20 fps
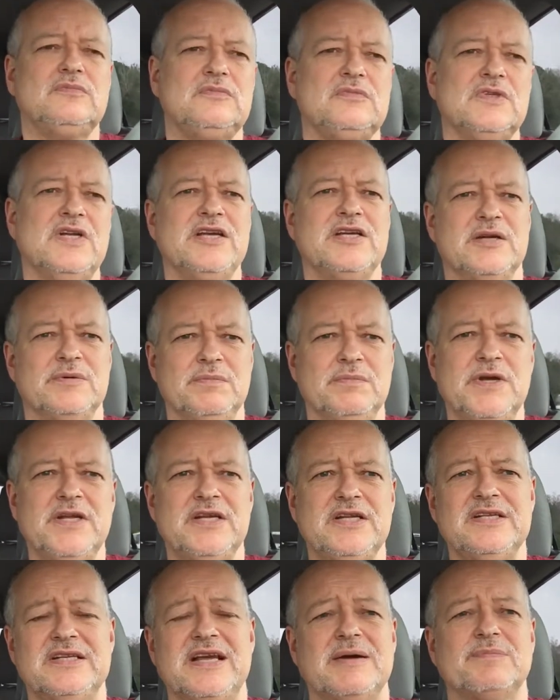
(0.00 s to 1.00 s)
and
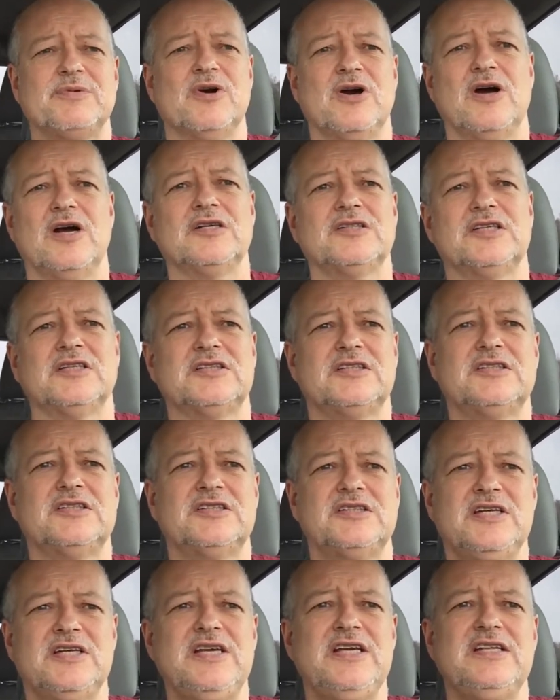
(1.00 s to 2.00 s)
committing to that process is
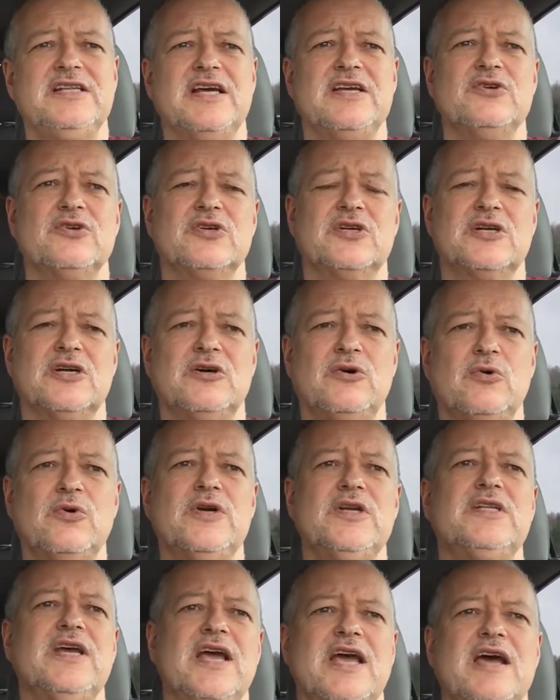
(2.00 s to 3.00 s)
seeing that you're
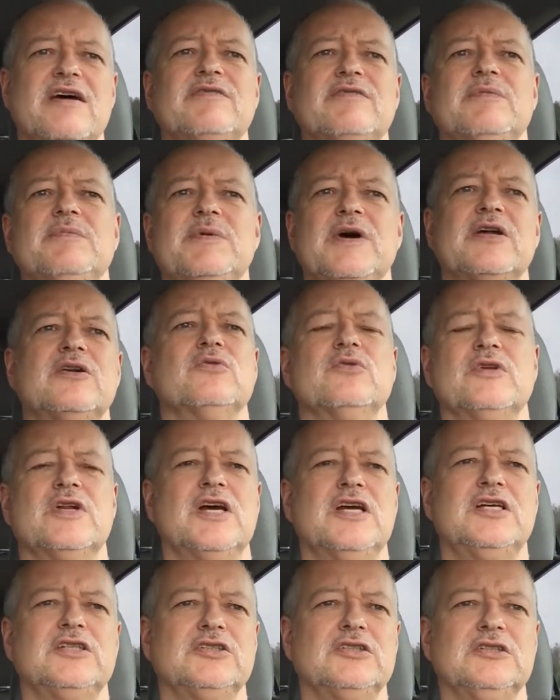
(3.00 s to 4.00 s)
going to have a better
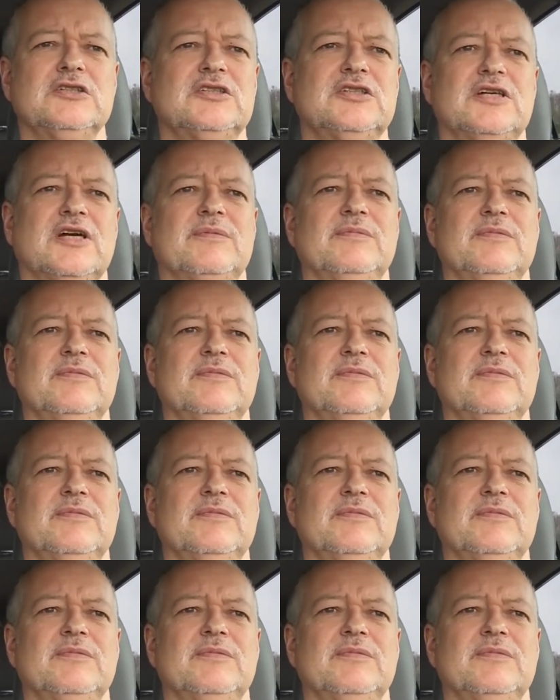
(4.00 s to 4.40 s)
relationship,